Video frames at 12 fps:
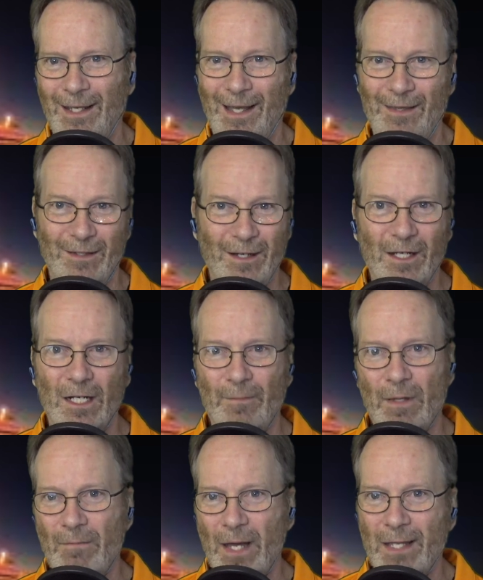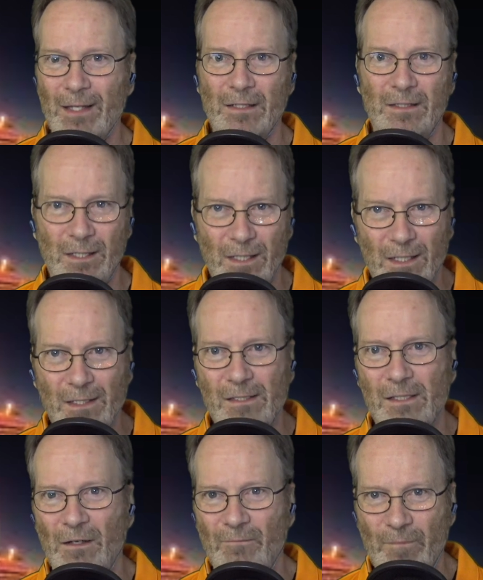and they're going to be making
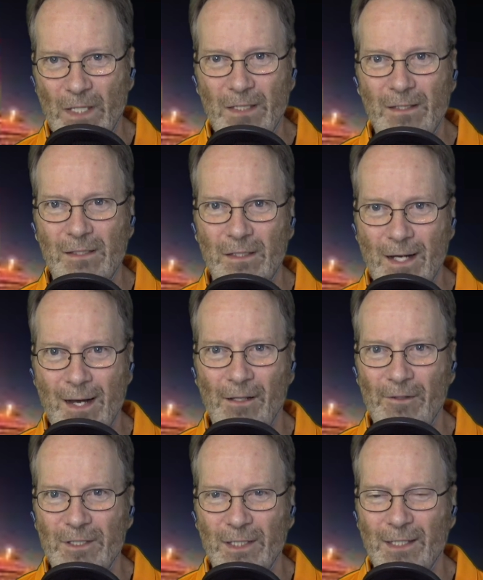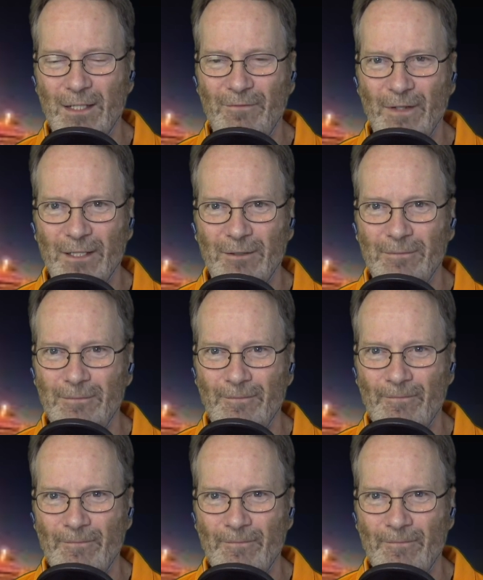tens of millions of dollars in the NFL.